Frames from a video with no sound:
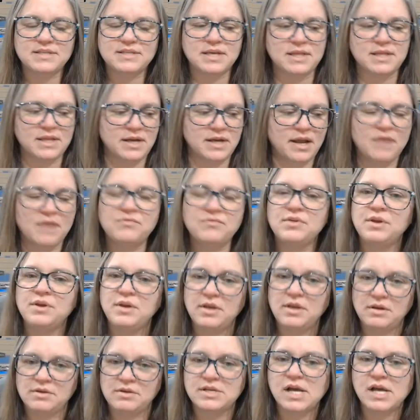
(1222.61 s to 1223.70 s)
And then
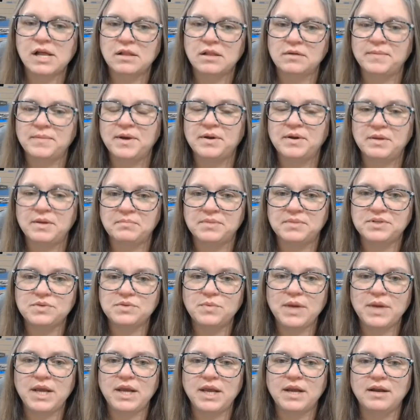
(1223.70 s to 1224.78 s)
every dollar amount in
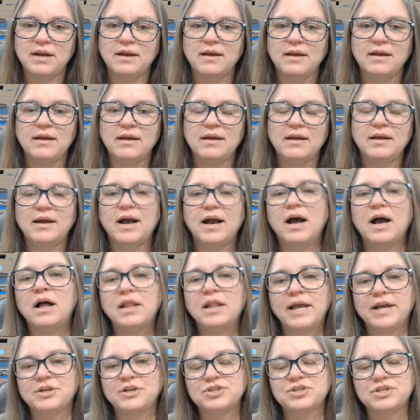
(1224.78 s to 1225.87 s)
between, I'll
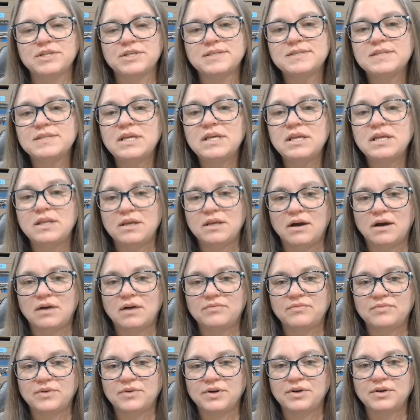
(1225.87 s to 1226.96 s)
actually see the
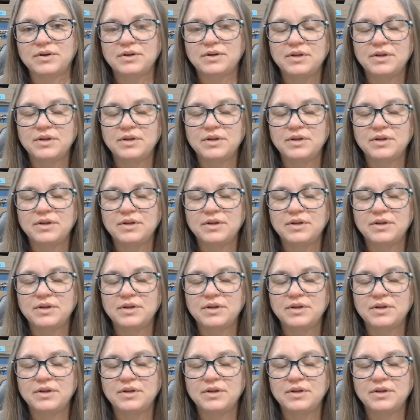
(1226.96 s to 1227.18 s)
offer,